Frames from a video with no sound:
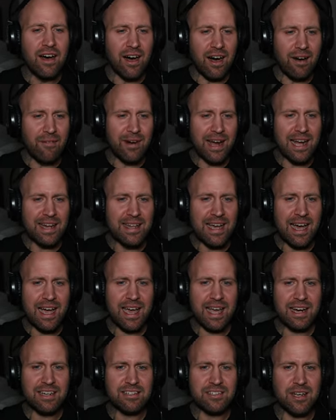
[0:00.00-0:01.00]
All right, I
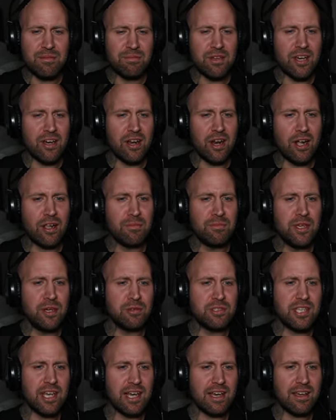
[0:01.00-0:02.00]
hear some good old
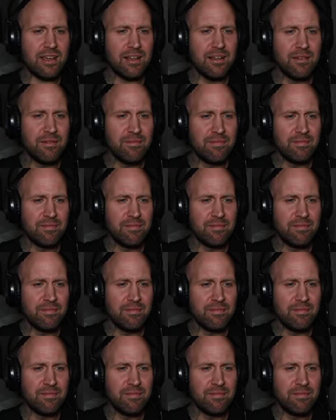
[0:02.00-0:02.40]
music.